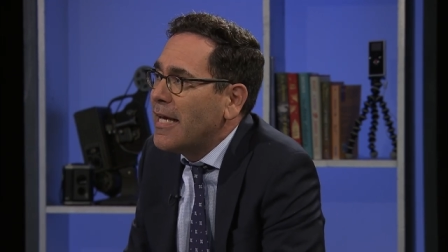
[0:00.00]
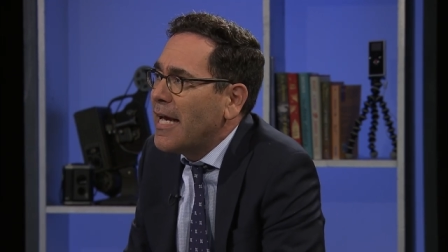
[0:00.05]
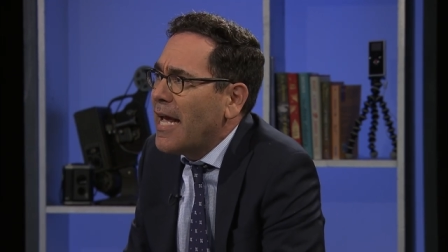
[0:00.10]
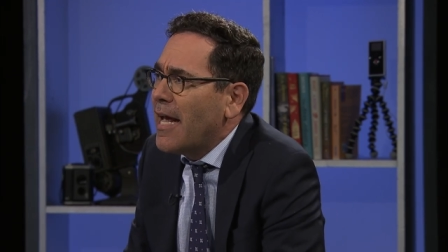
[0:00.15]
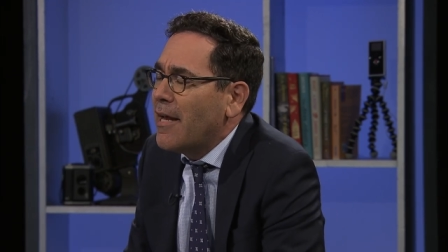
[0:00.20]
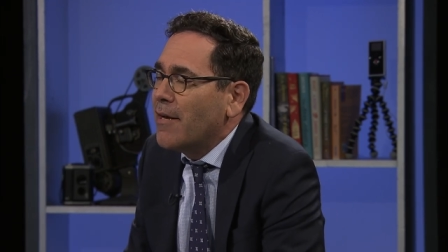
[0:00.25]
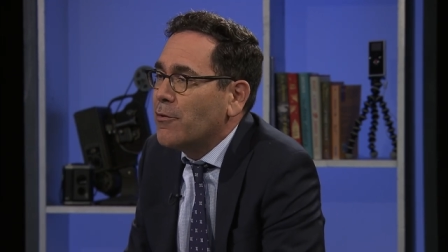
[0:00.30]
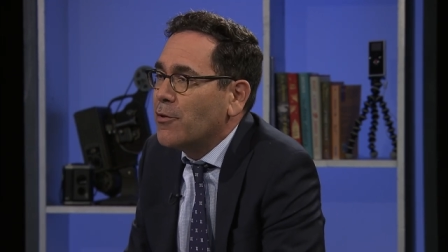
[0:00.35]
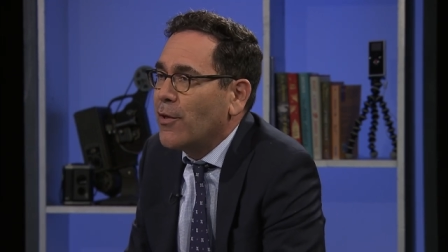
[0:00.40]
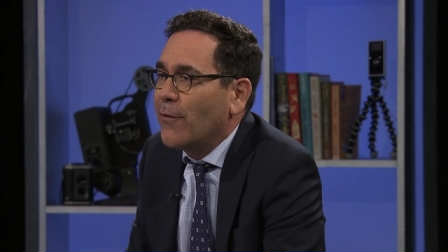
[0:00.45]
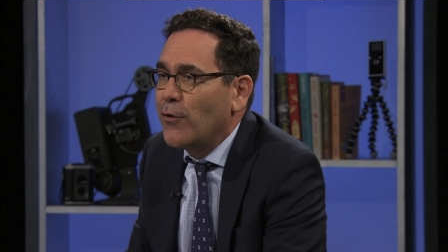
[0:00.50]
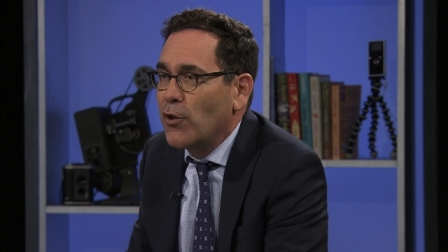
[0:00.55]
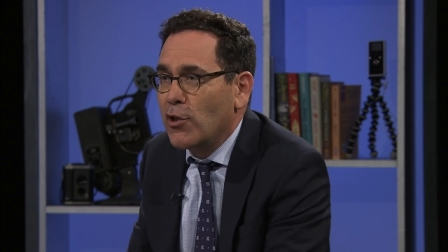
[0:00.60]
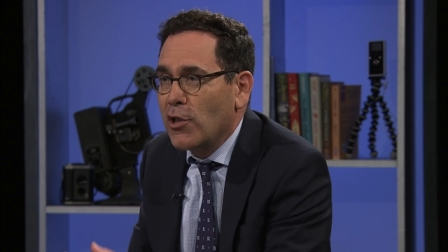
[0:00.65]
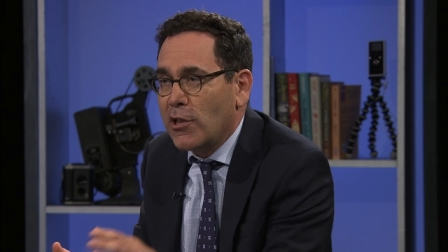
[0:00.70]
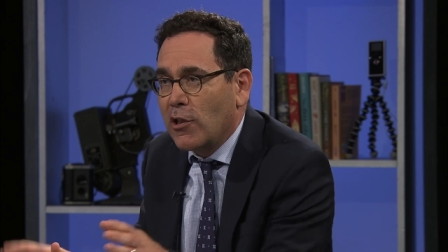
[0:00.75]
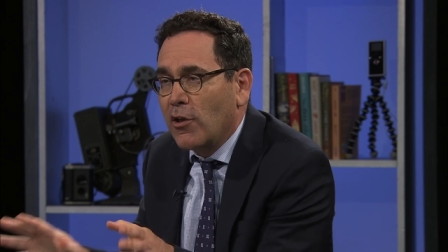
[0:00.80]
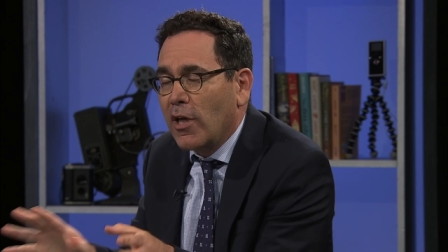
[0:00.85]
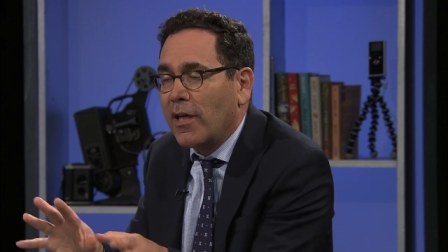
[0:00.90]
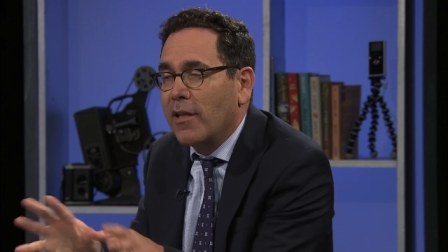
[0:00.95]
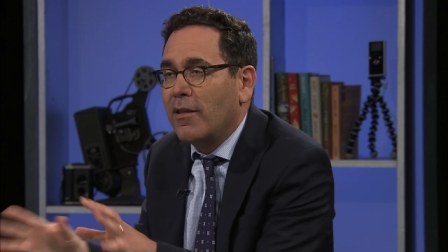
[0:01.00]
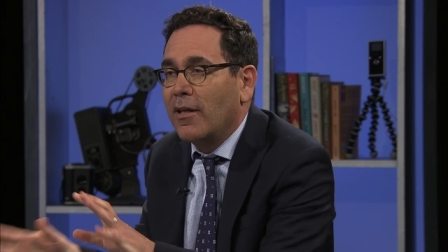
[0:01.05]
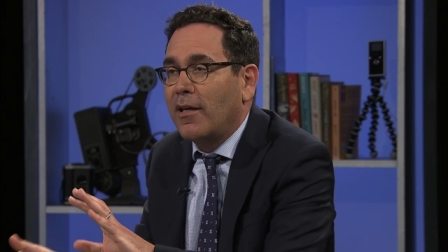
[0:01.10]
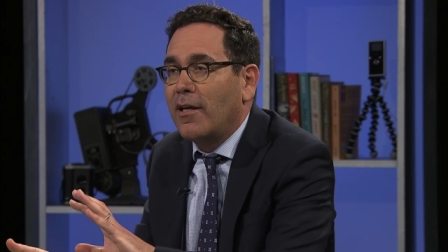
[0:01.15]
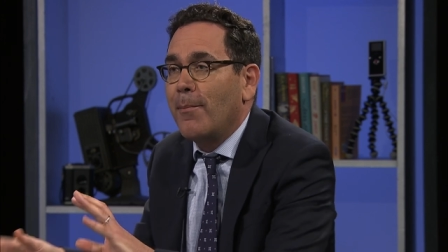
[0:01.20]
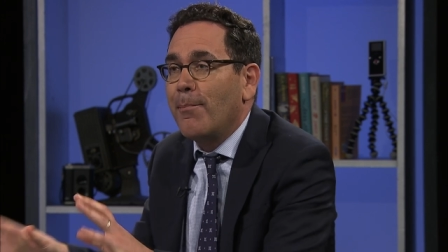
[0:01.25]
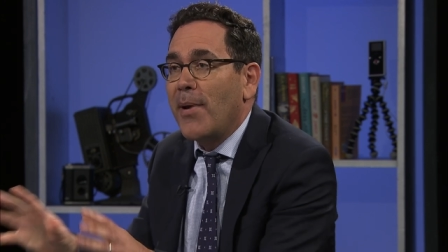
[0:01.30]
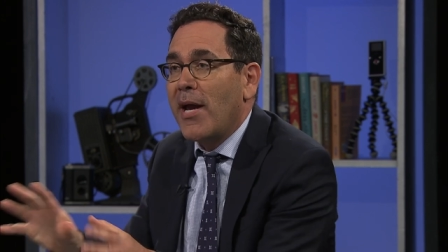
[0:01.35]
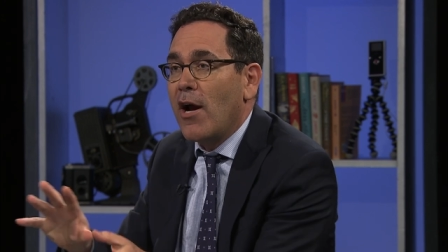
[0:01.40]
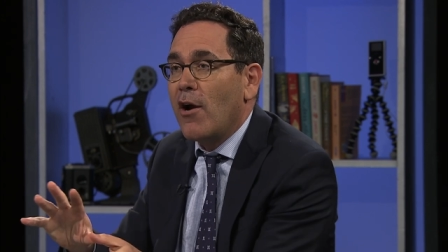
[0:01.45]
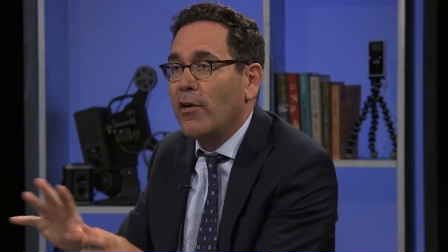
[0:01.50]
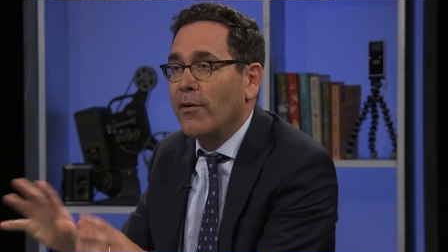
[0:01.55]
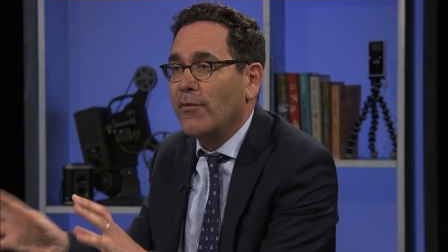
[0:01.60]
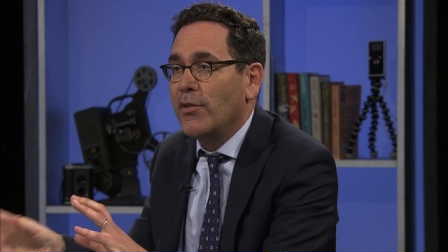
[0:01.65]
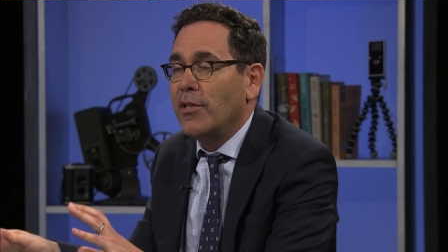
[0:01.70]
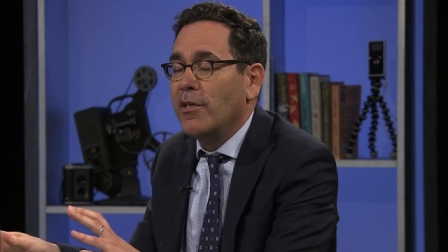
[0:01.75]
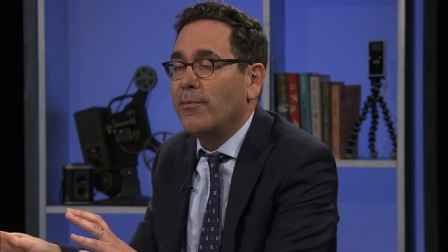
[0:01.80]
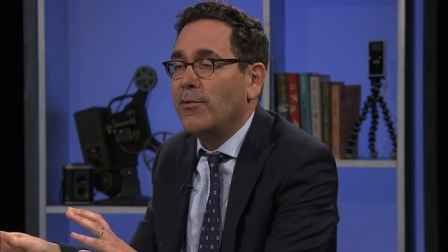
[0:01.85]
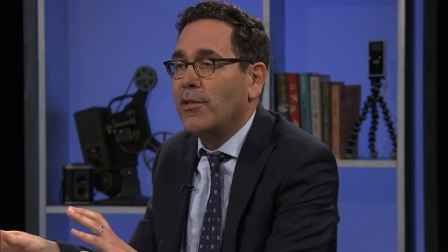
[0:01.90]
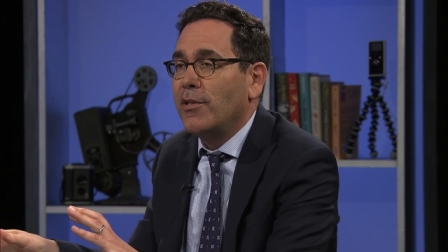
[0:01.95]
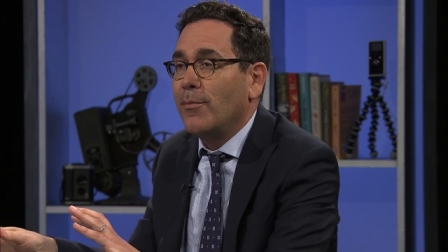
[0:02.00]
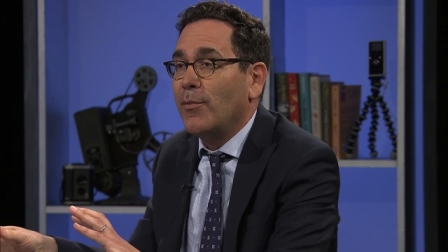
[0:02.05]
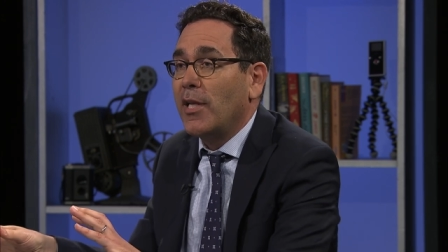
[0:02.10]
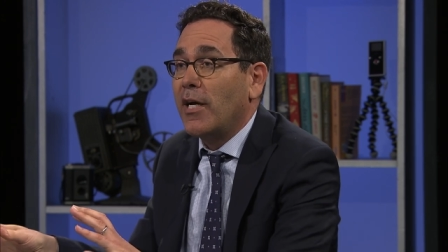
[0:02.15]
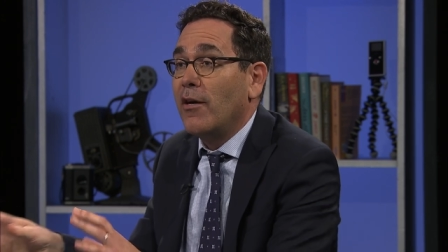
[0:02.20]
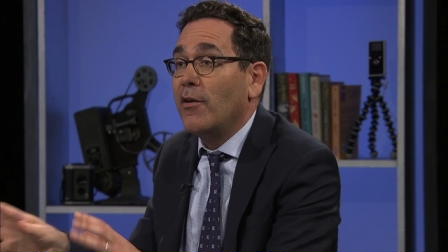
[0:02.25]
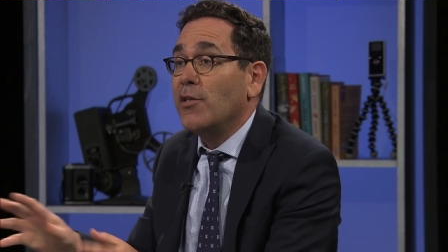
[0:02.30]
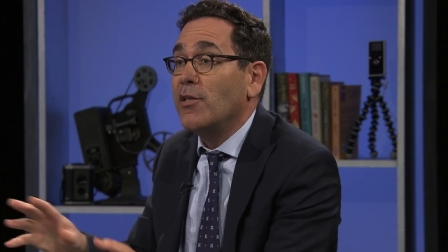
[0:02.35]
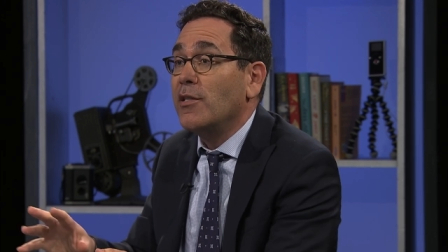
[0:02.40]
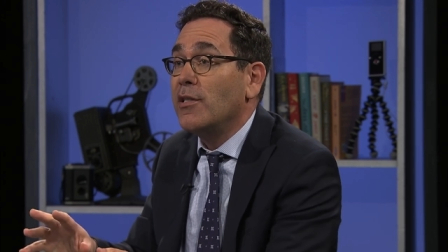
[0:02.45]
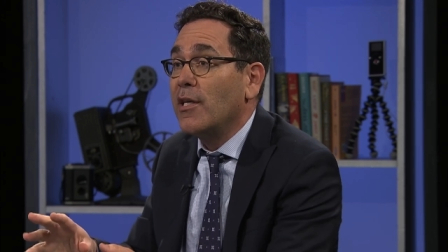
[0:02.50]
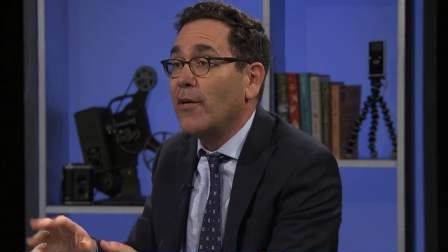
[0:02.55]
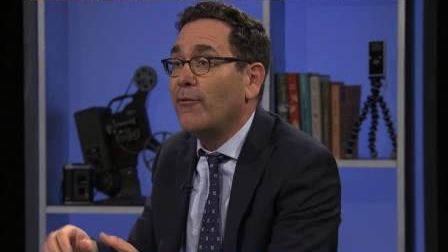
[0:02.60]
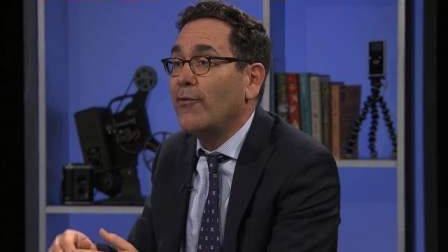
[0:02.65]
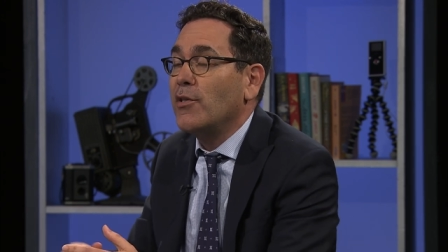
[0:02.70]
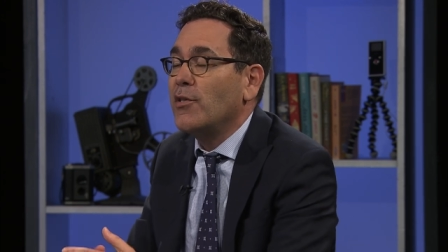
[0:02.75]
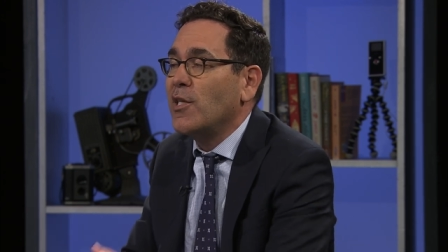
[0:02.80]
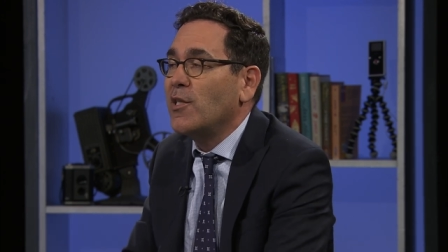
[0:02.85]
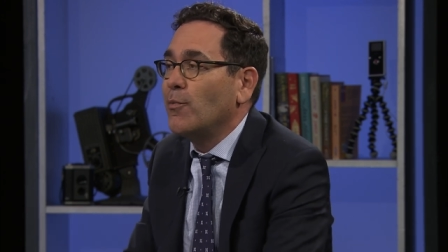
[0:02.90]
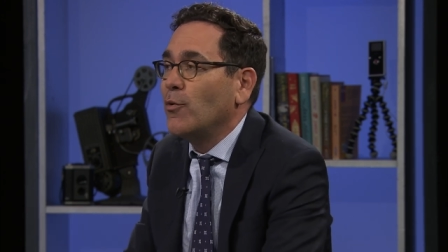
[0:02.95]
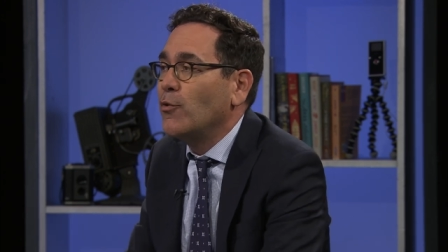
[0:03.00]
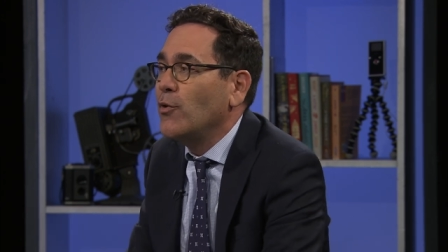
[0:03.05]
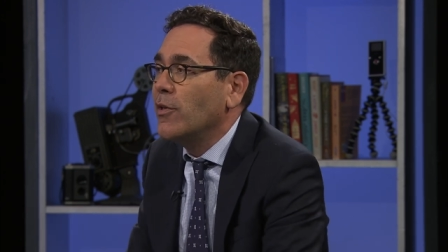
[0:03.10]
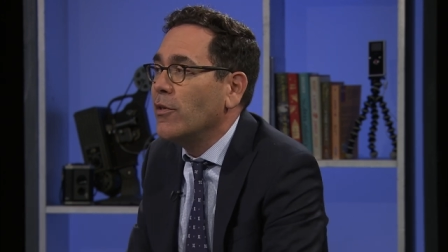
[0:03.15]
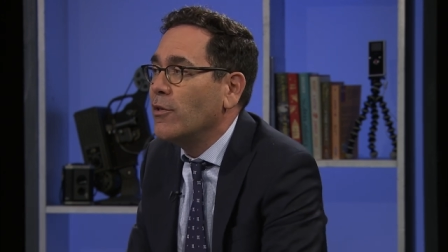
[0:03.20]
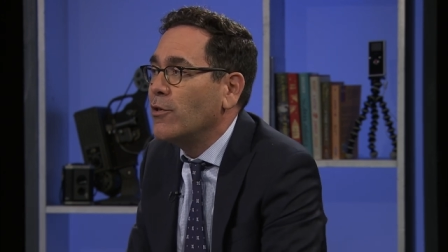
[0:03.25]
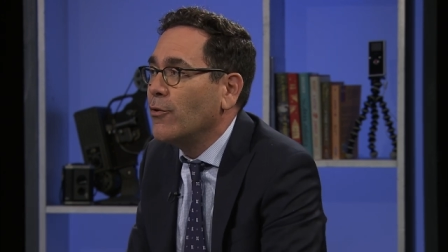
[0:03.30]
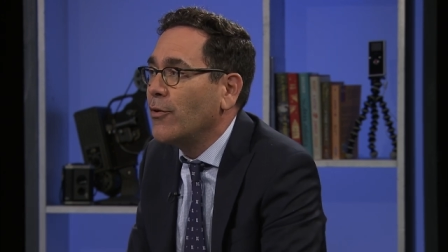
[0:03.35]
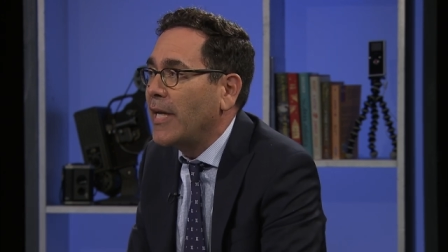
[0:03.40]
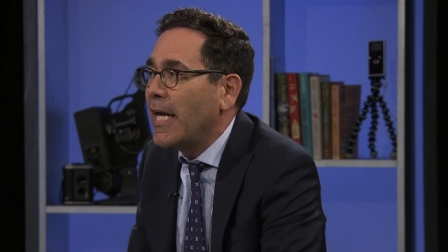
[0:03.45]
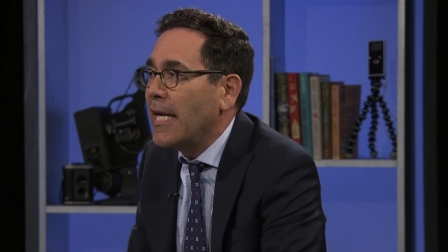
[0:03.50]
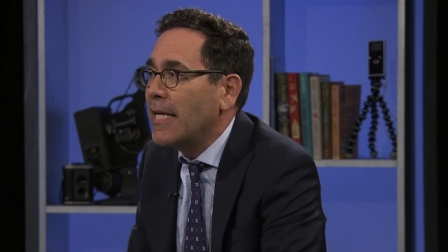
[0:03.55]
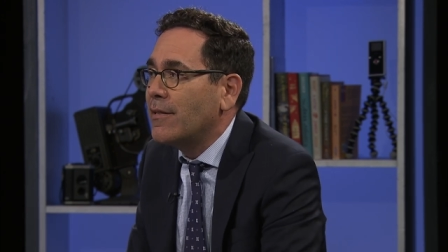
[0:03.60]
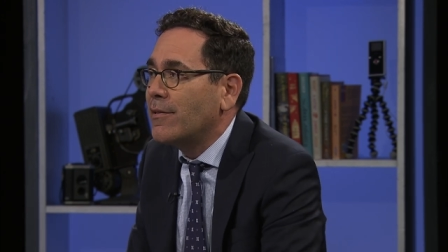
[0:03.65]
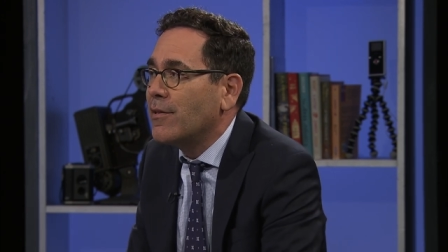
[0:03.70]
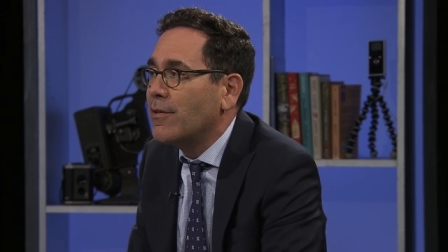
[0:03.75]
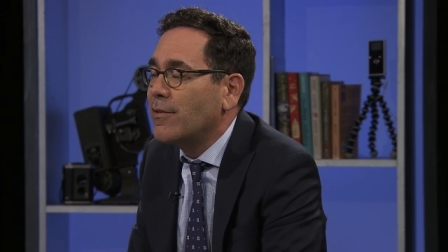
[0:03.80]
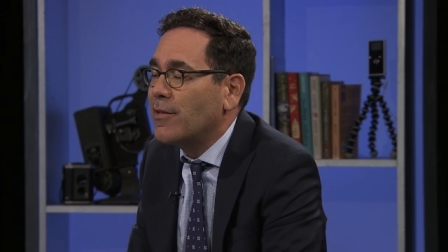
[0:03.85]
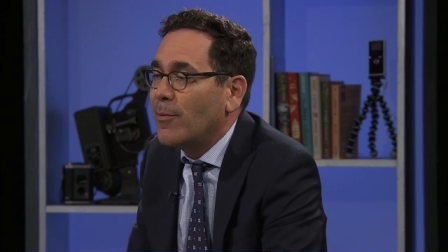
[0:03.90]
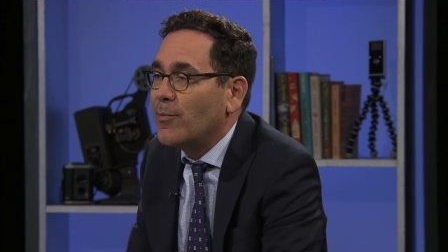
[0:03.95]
And if you just look at the comparative similarities and differences between the two cases,